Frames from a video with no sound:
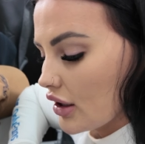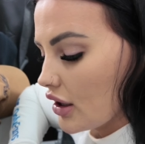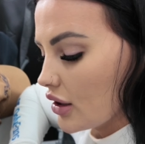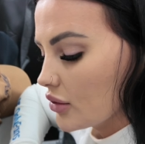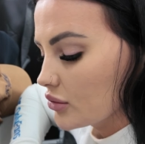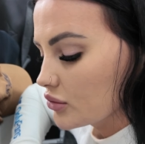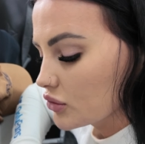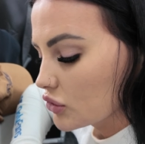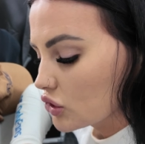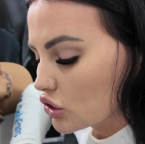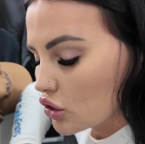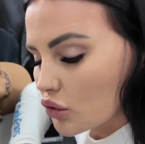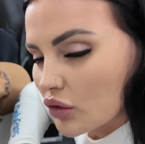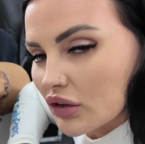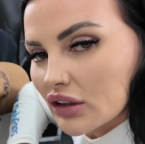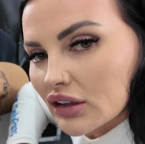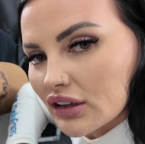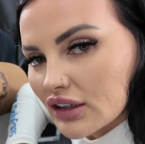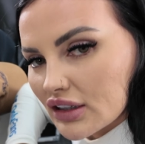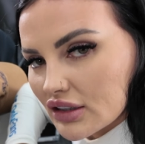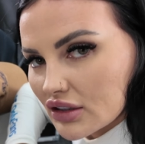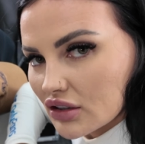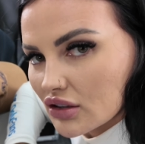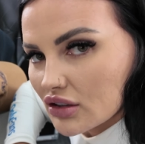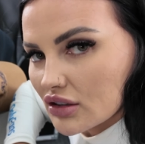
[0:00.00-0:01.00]
I'm
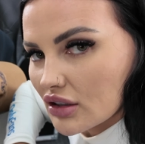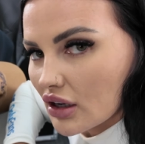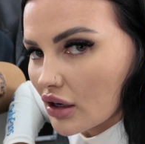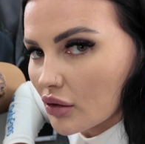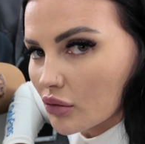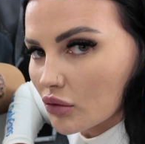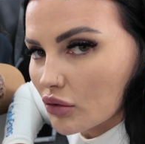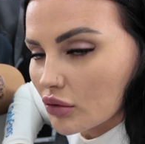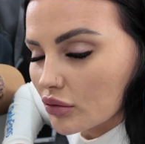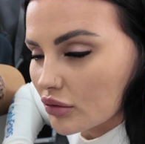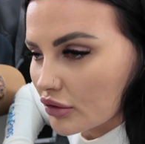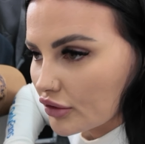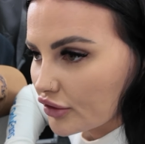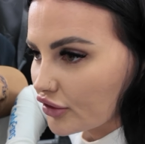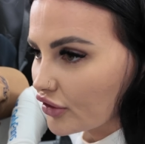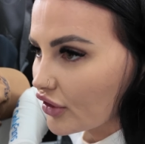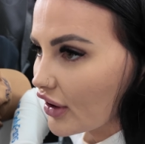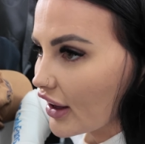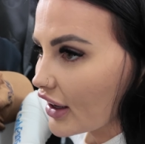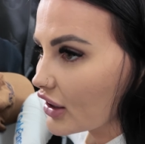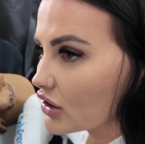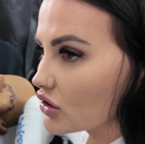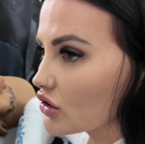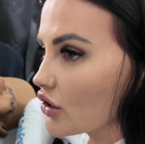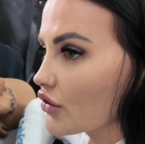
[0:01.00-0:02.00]
doing this because I will
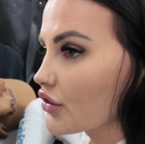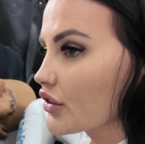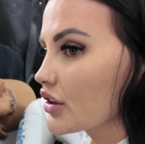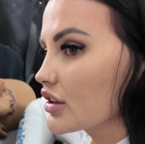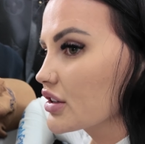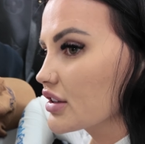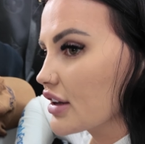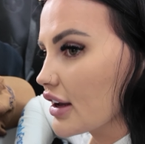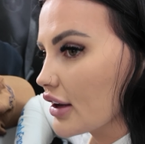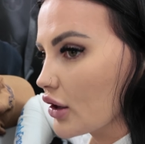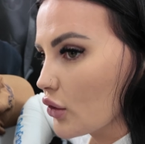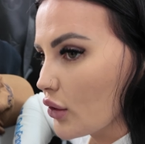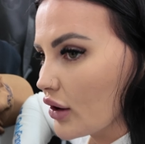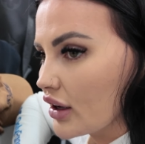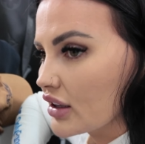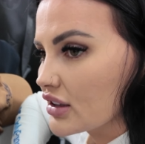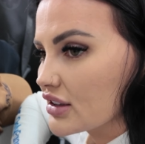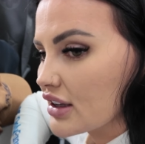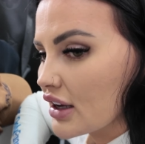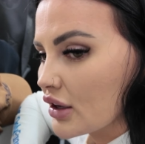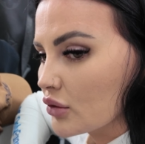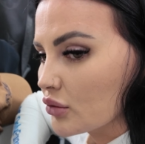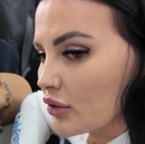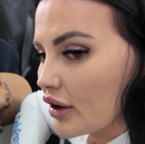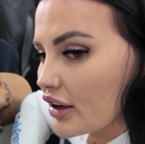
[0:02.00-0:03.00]
reflect on this at
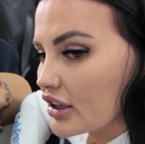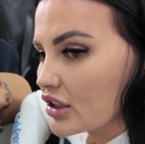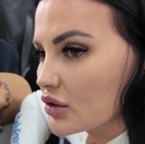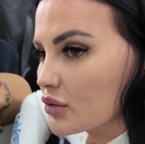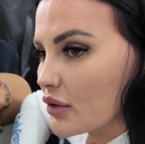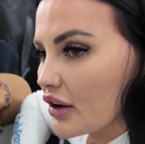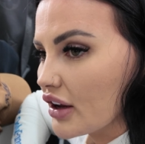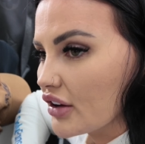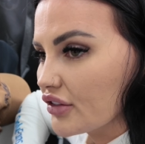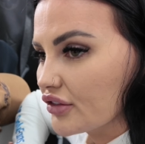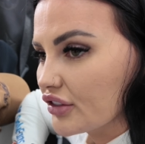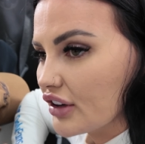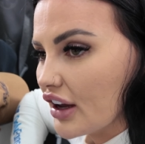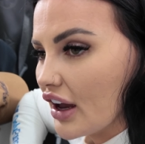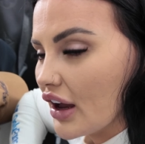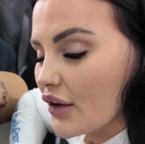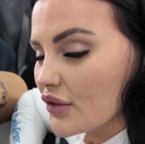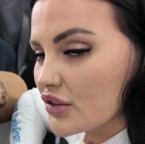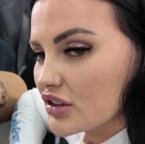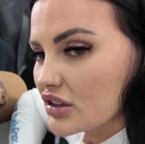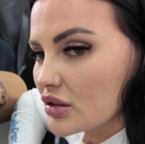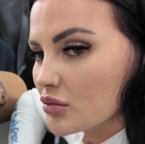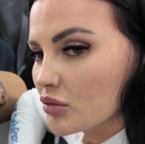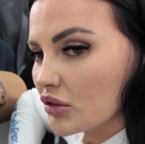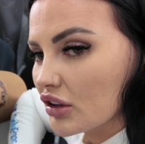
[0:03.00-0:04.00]
Queensland Raceway. If we
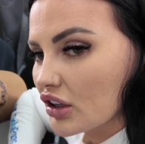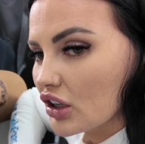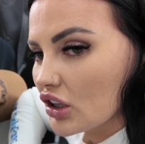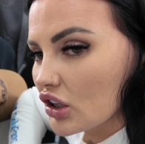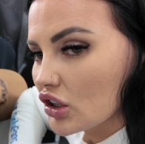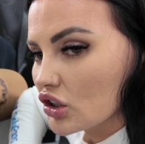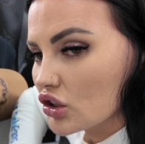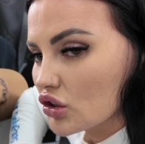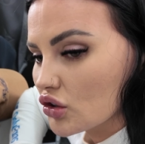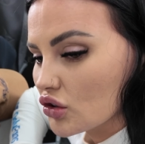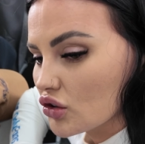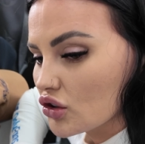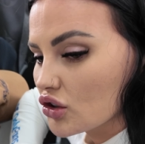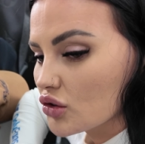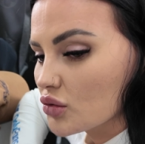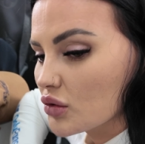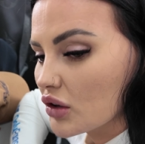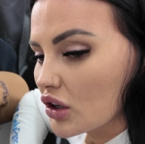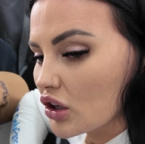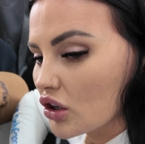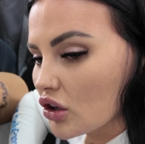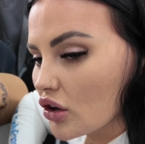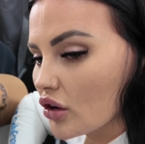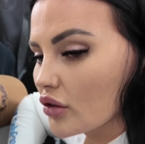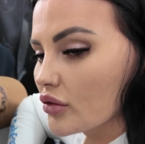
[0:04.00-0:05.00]
have similar issues,
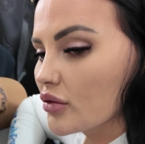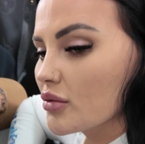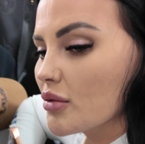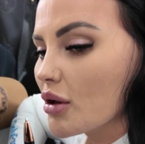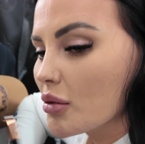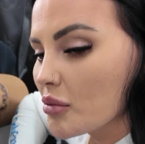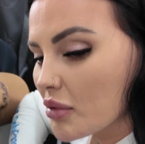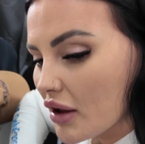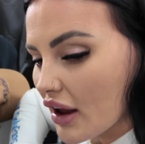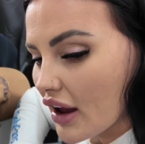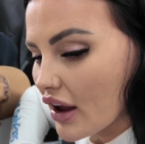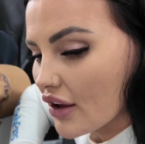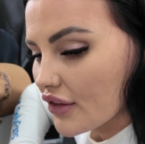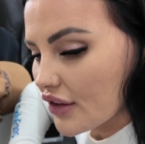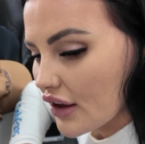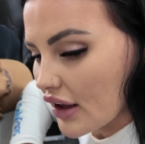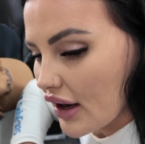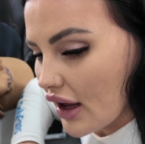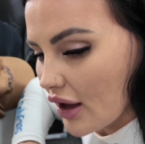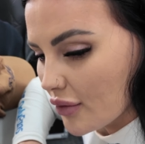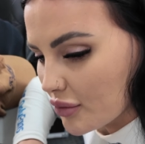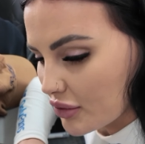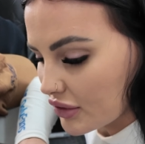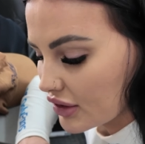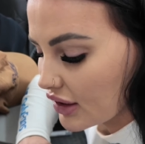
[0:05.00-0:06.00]
we can go, remember how
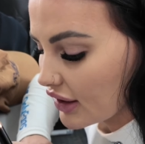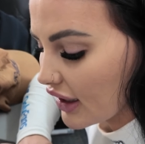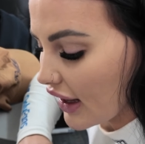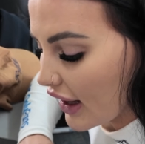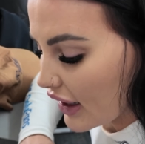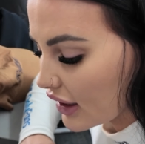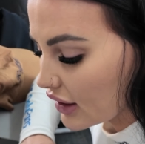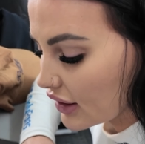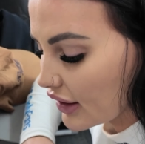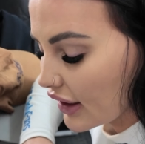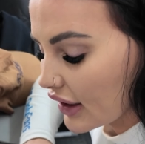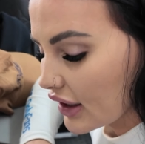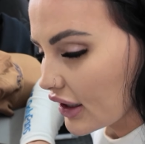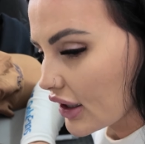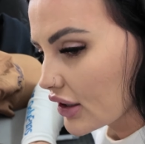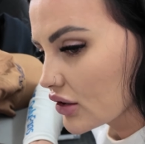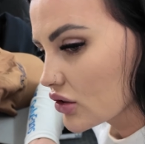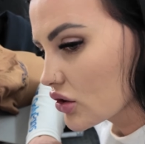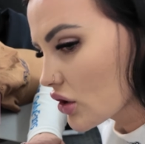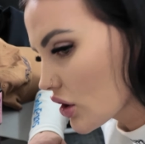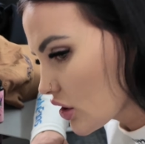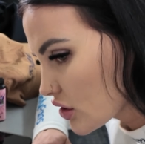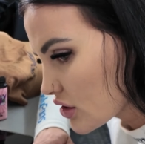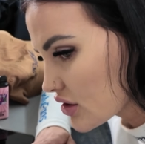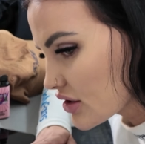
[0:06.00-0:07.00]
that happened at Adelaide
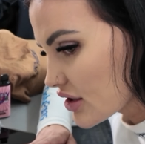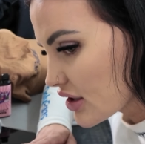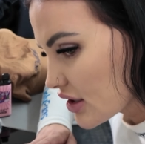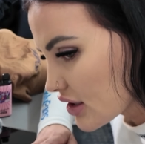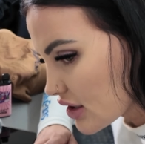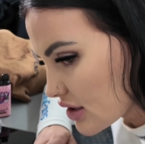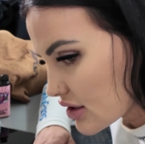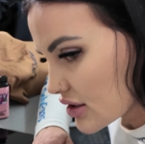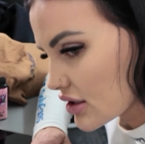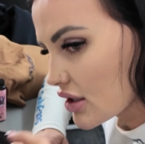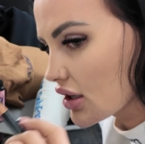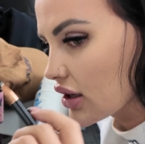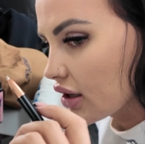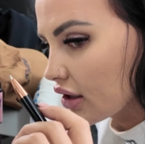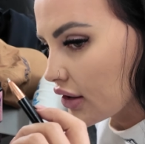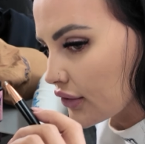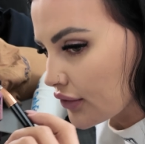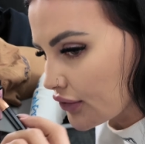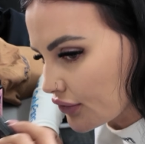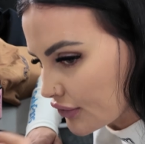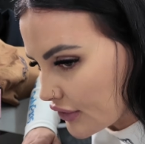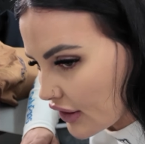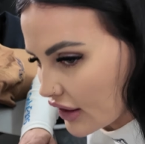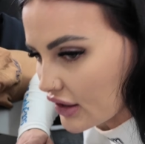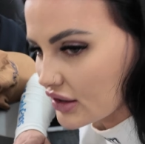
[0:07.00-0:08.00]
at turn 6?
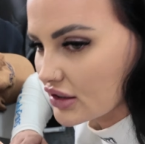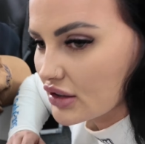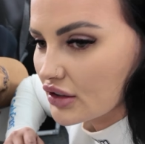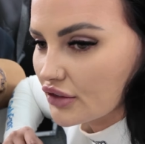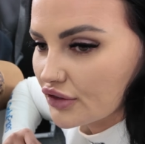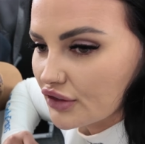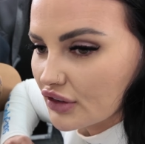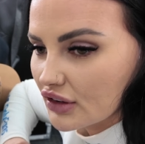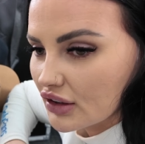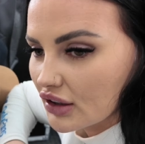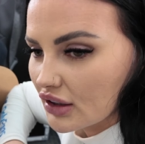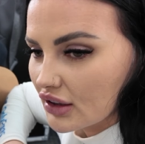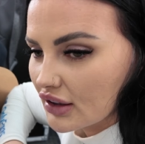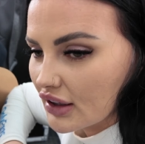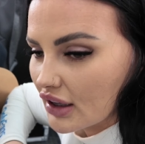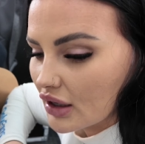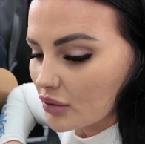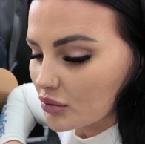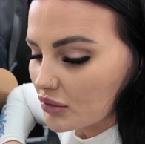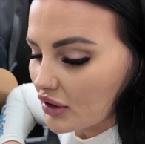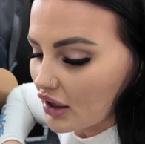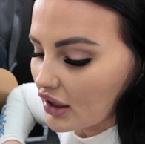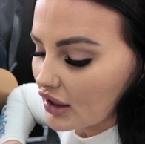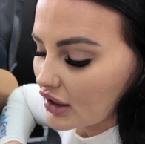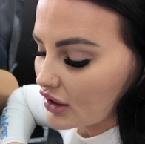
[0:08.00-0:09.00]
That's the feeling that
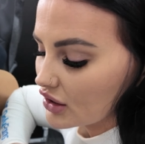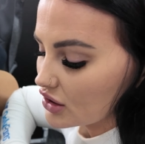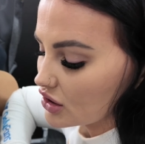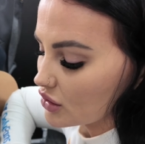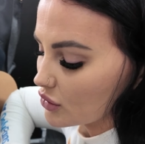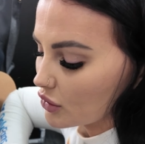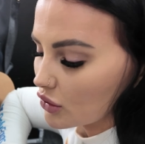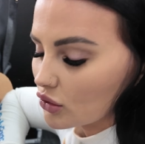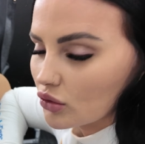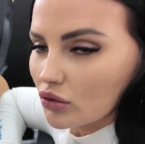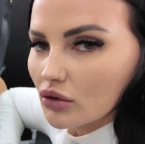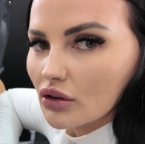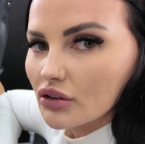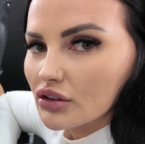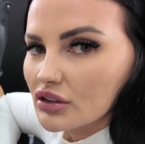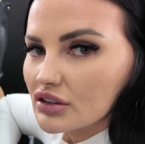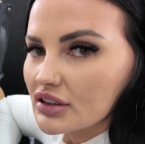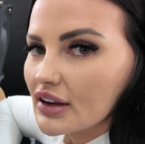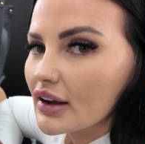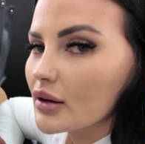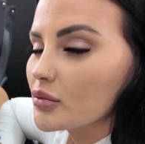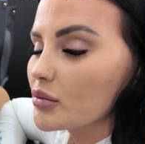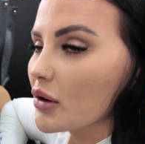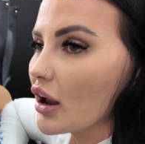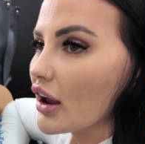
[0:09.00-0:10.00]
I'm getting, so we're all on the
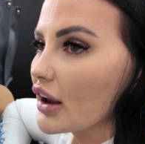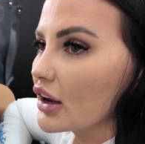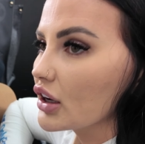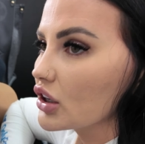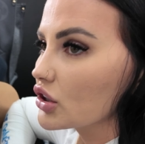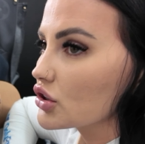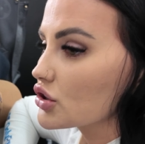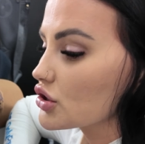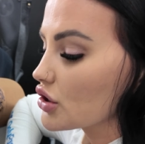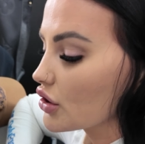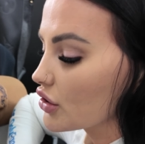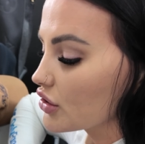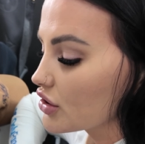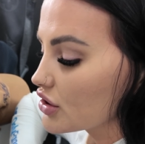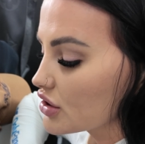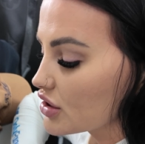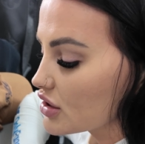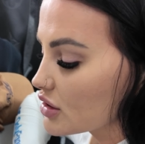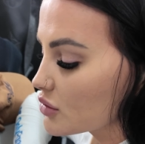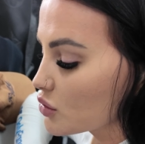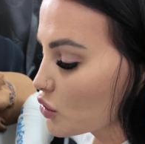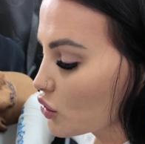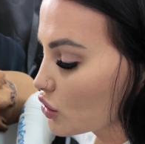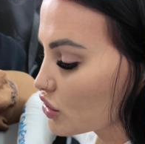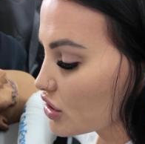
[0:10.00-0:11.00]
same page. So this
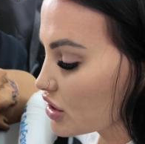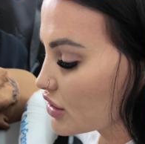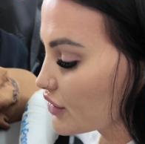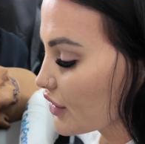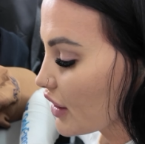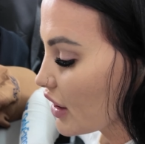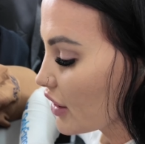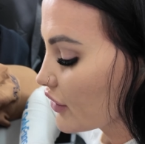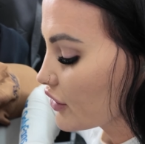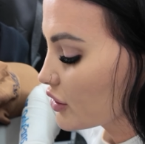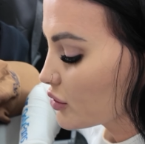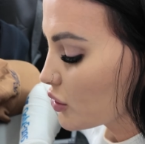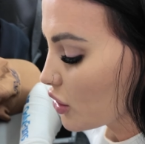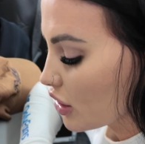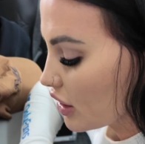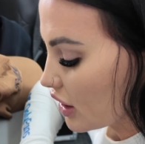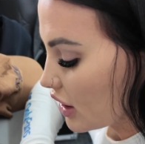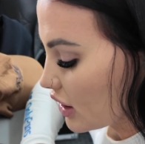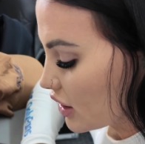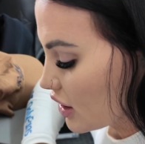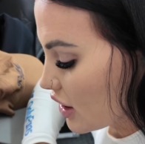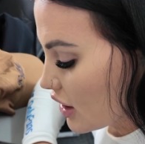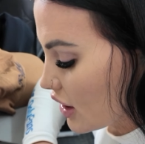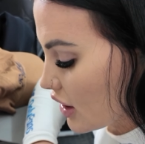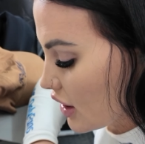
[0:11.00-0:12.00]
is more just for
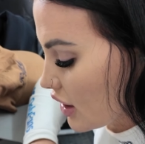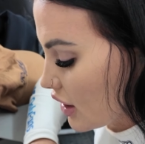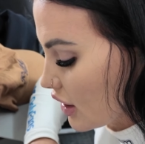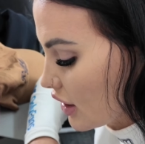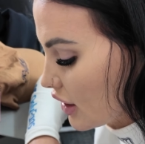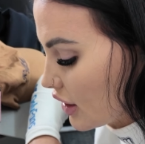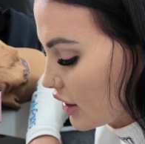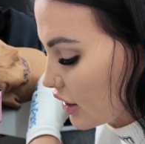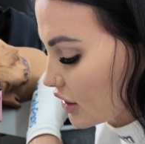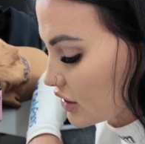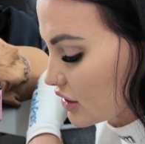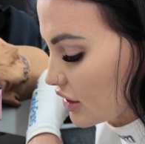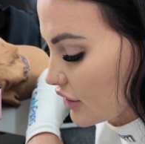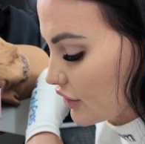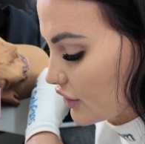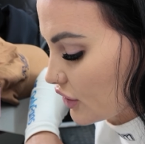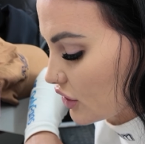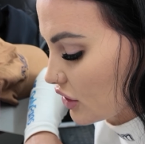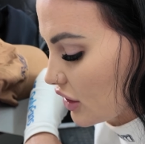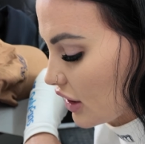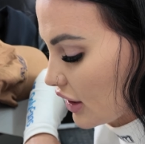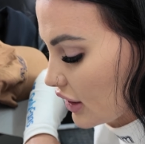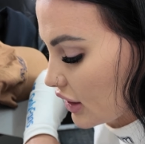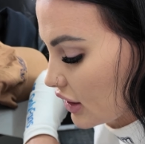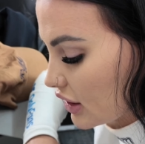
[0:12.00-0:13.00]
everybody because I
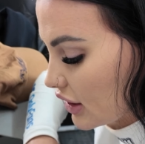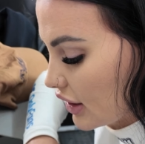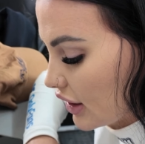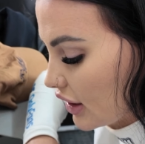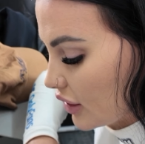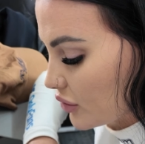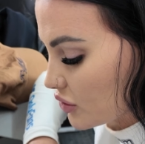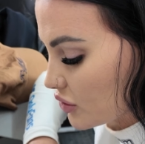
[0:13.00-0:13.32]
feel like,